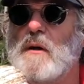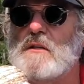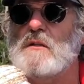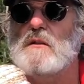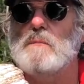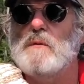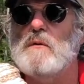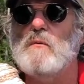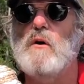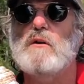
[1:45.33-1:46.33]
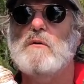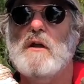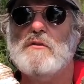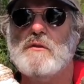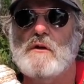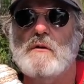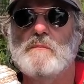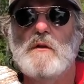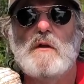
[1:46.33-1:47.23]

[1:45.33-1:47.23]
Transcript: mycelium put into water and ethanol,